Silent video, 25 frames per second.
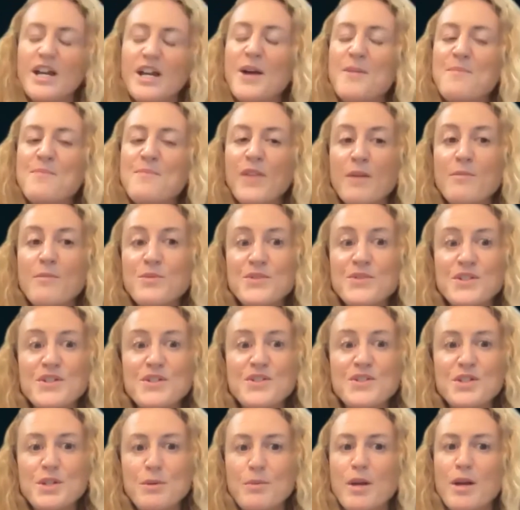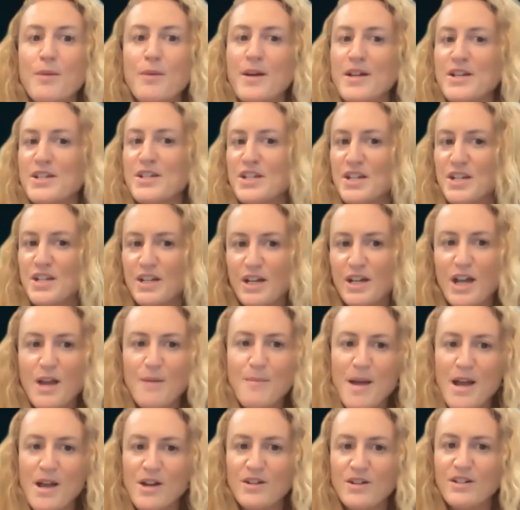I'm also super passionate
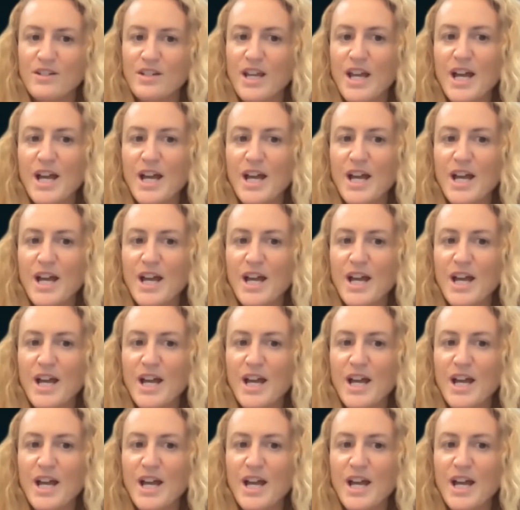about